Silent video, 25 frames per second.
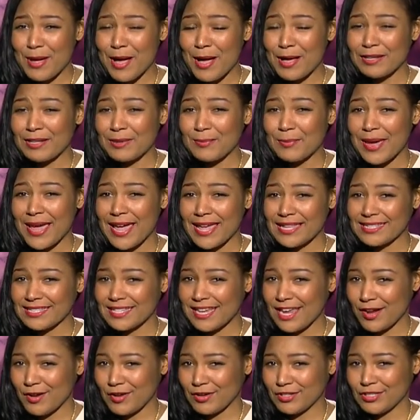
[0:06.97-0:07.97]
Paula
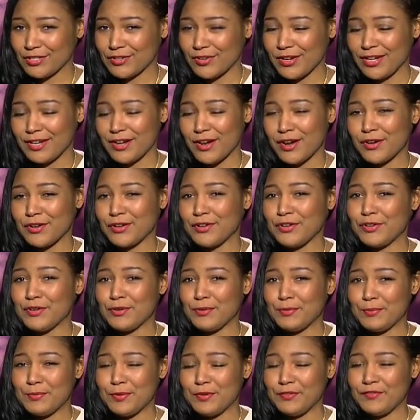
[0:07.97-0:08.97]
Patton's character in her
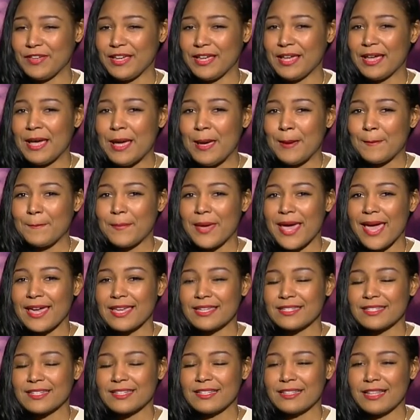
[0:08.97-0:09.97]
new movie,
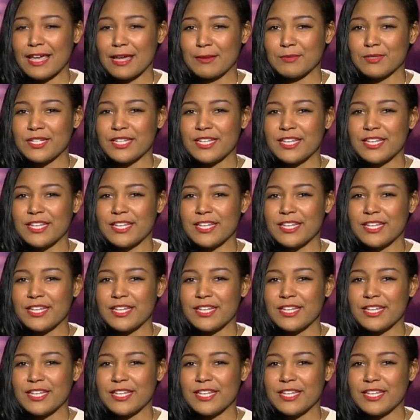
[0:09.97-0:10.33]
Baggage Claim.